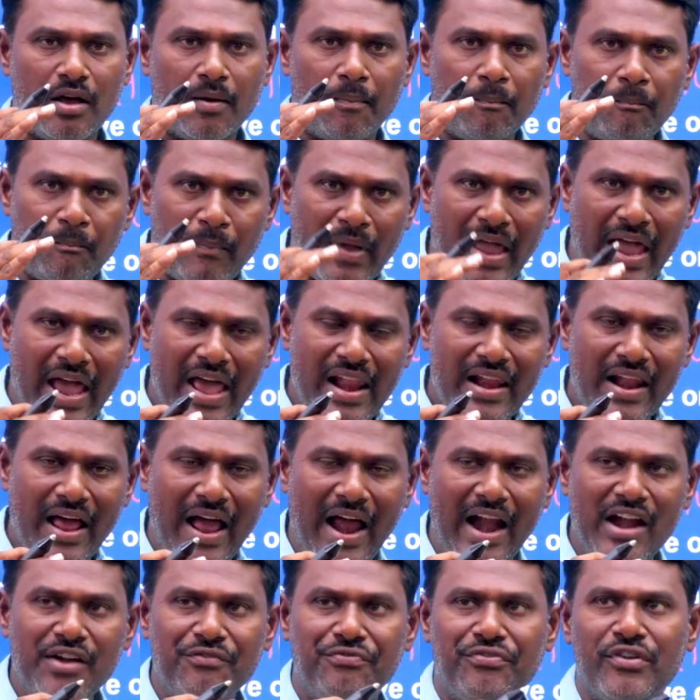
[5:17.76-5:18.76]
male
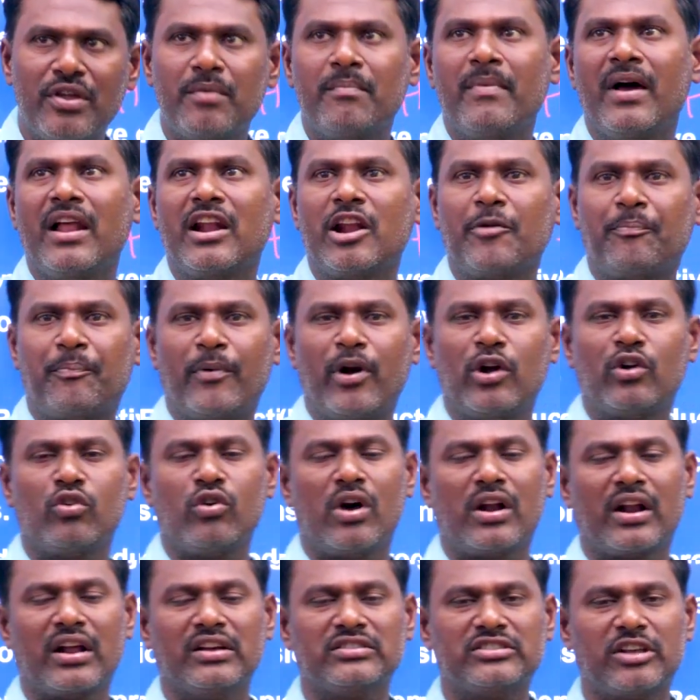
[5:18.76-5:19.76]
and female reproductive
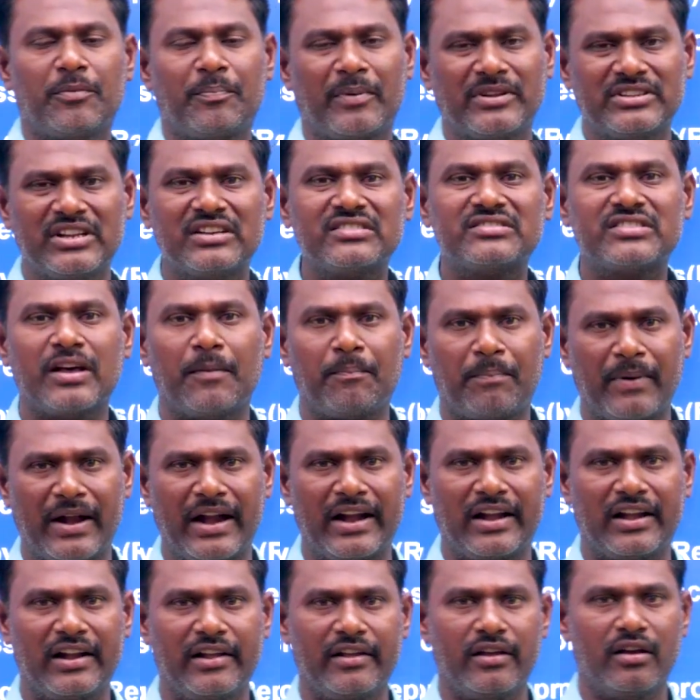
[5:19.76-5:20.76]
organs are present
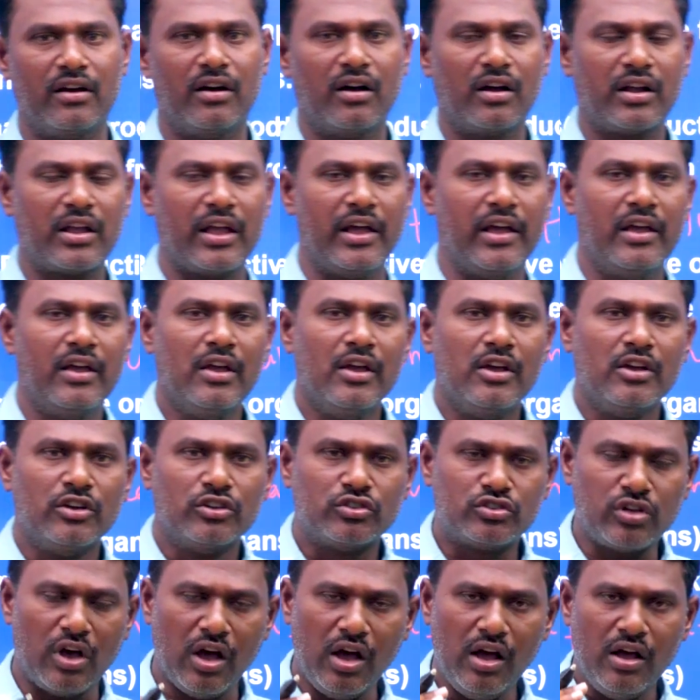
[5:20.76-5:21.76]
separately. Okay.
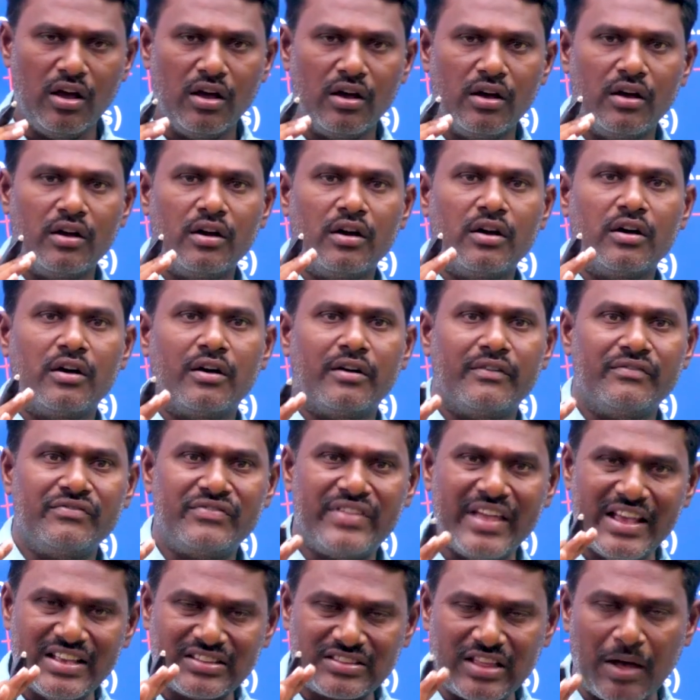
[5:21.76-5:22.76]
So
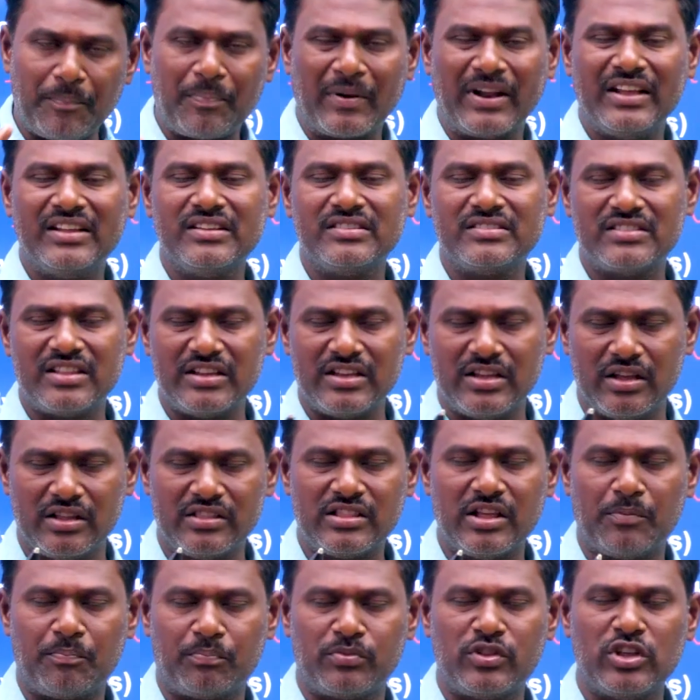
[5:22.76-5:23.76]
this
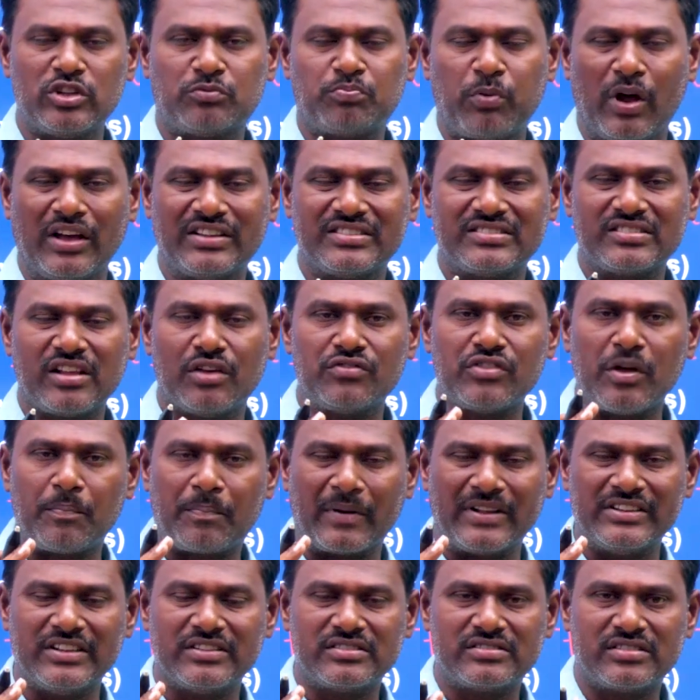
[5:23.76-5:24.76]
process of the
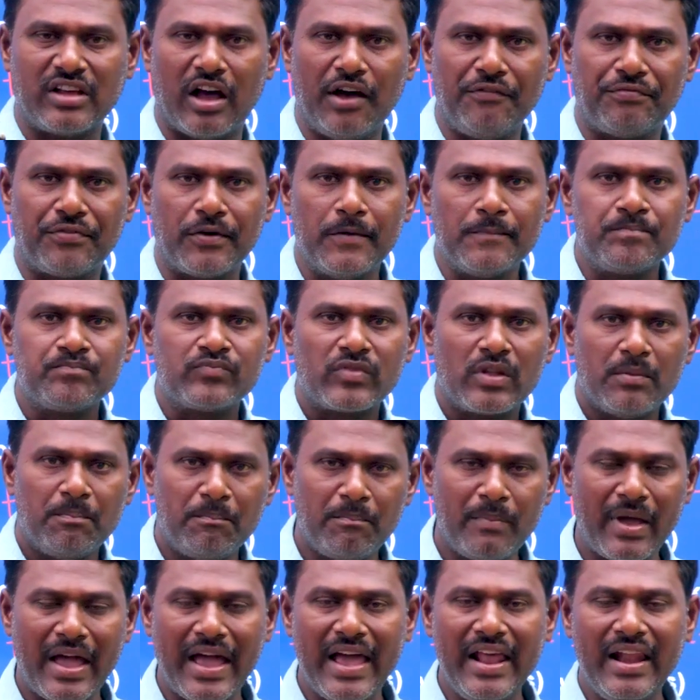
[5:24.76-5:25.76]
presence of
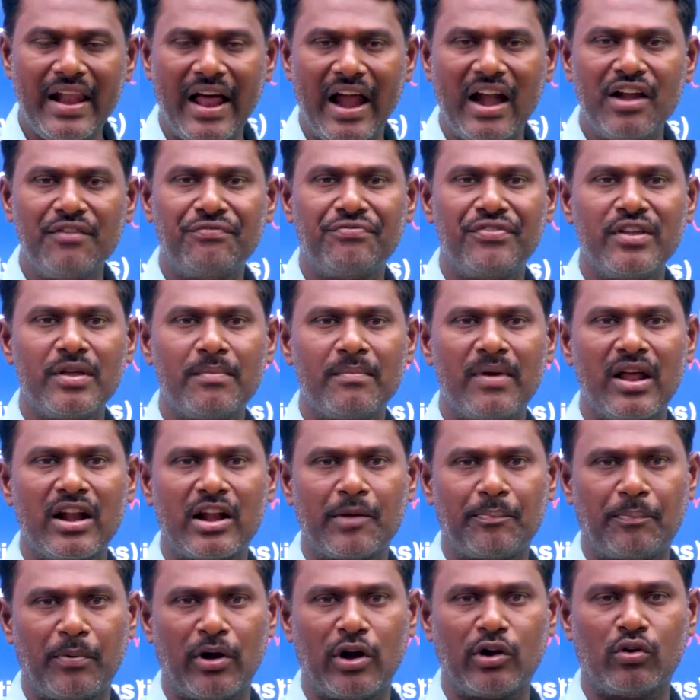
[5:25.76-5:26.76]
male and female
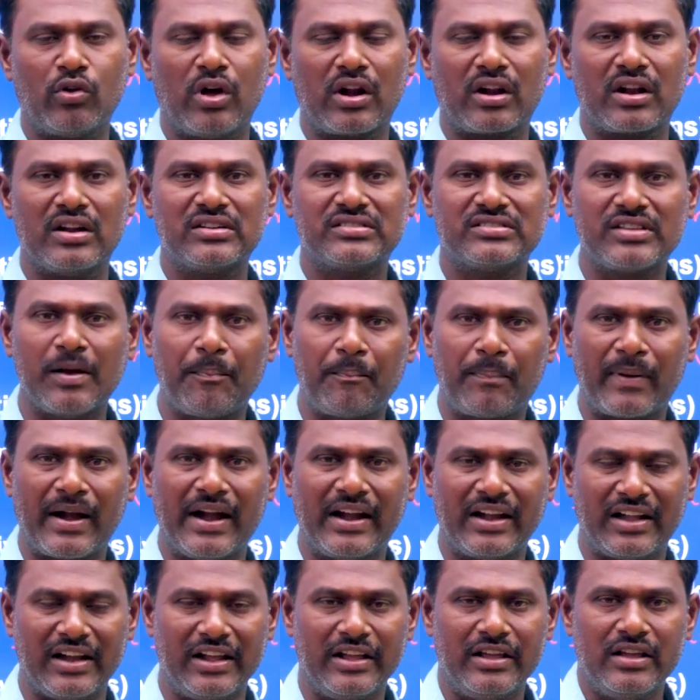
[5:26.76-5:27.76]
reproductive organs
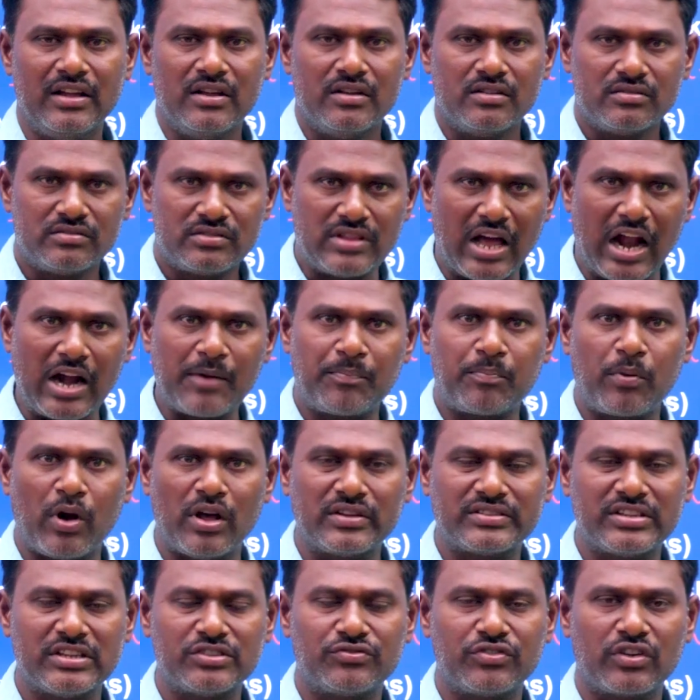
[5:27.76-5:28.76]
separately, that
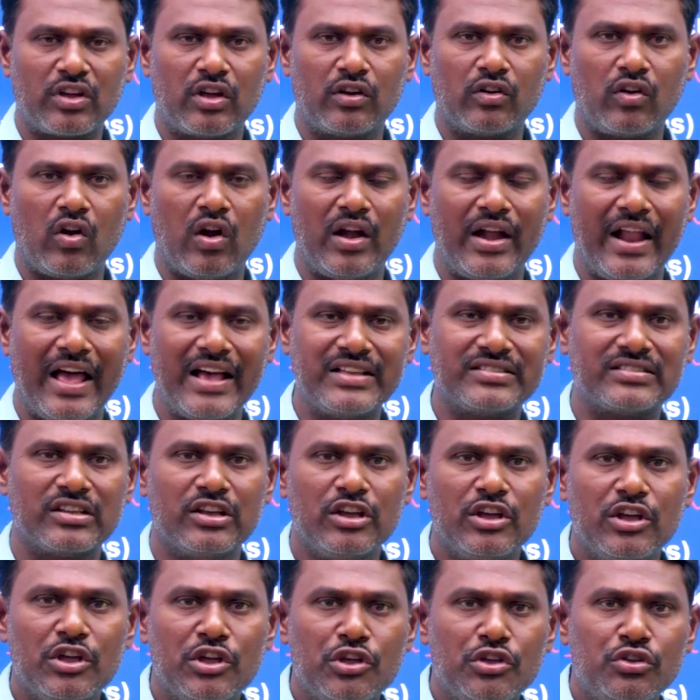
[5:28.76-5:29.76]
process we can call as
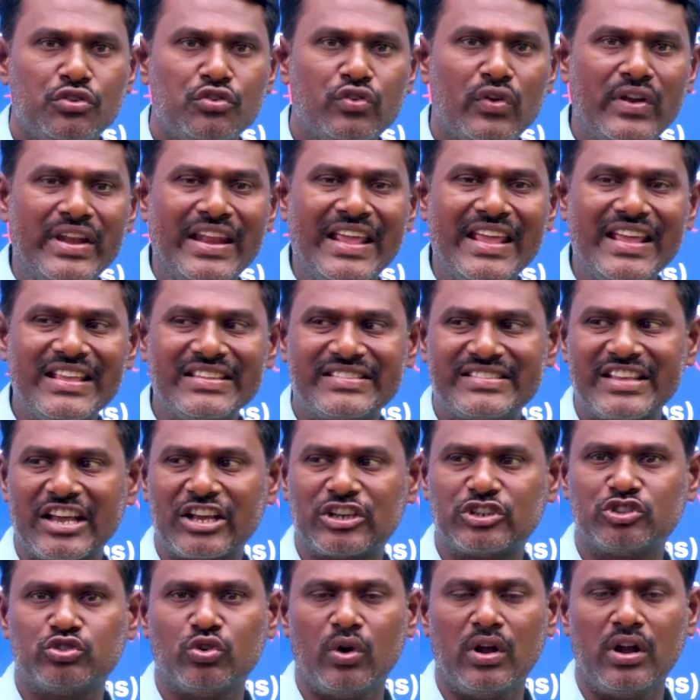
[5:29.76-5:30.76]

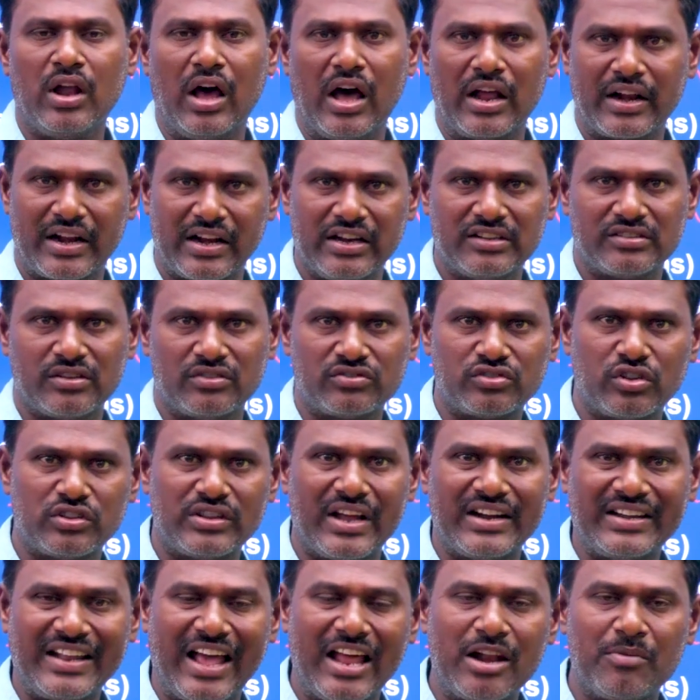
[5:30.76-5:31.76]
unisexual organisms. So
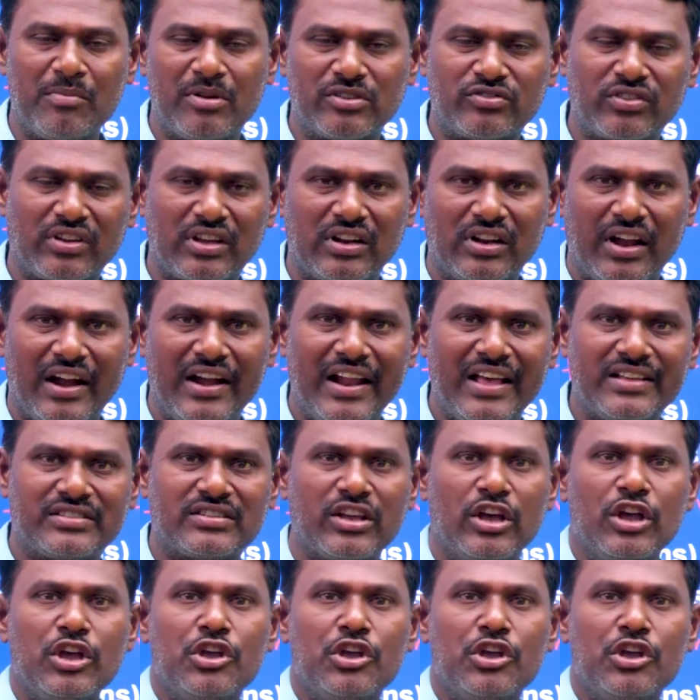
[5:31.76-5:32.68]
that animals we can call as